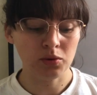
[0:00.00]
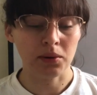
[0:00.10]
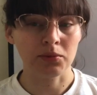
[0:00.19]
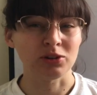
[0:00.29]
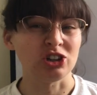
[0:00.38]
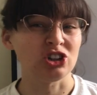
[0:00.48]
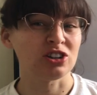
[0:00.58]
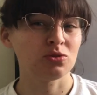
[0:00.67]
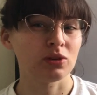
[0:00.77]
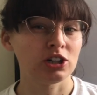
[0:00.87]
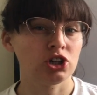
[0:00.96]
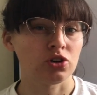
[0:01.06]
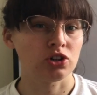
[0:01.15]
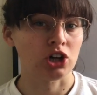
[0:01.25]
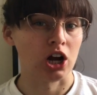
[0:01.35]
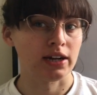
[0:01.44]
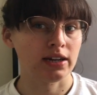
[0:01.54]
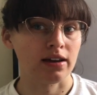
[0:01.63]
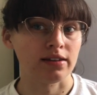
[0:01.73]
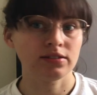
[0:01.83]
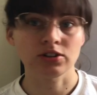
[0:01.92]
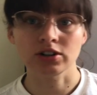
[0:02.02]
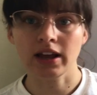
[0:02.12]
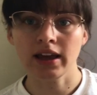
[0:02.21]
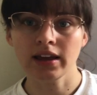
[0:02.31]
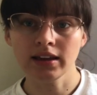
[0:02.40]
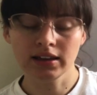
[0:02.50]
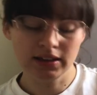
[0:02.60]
Remember, we just read Shoshana yesterday,